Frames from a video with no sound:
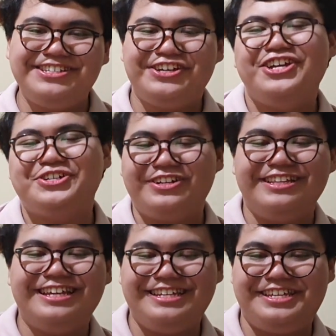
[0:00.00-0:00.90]

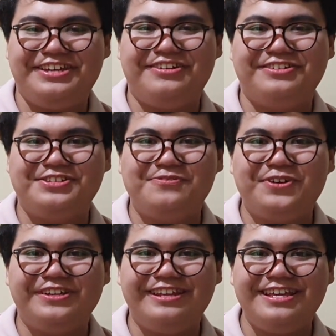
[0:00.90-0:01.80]
Joshua Roldan here. So
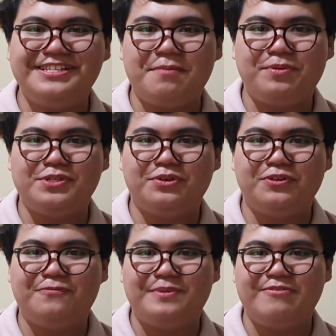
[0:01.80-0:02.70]
for today's episode
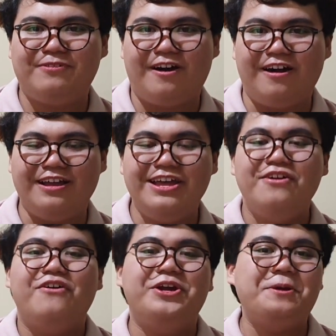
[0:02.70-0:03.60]
of my vlog,
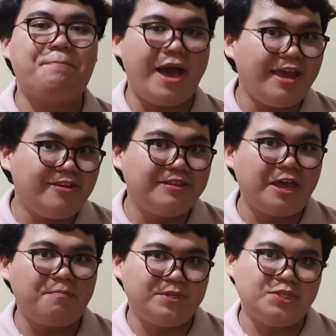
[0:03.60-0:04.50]
or the pilot
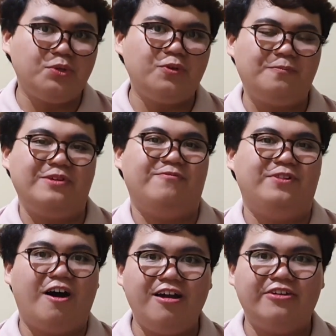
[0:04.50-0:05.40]
episode of my
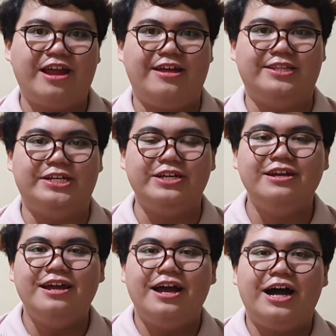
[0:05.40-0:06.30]
vlog rather,
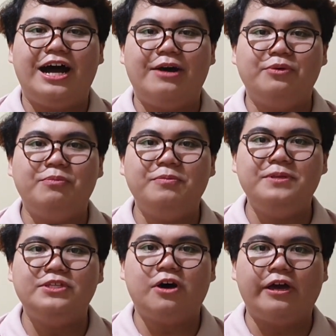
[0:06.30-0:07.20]
we will
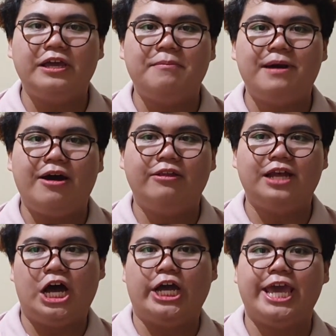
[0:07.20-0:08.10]
be talking about
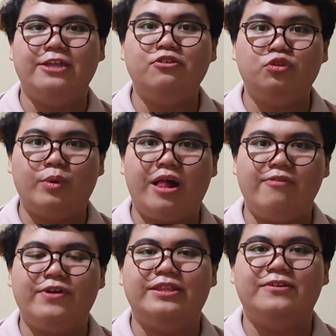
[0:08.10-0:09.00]
K-12
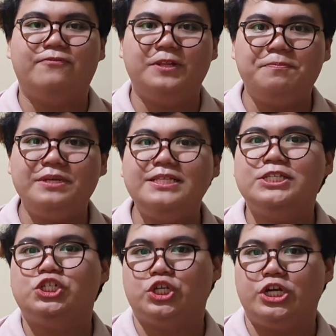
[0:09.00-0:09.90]
and the
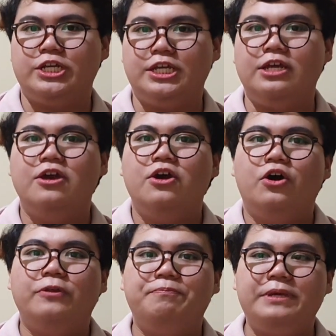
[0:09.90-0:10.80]
Philippines' journey
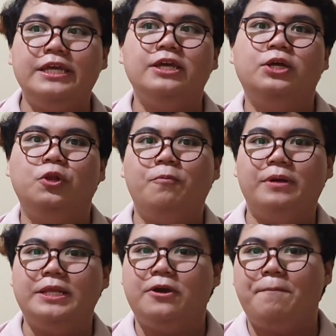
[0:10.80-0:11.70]
on being
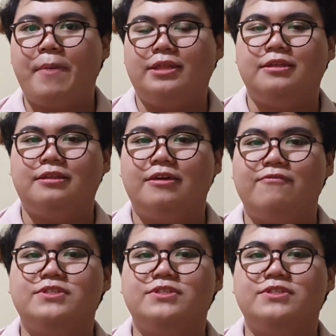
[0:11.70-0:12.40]
globally competitive.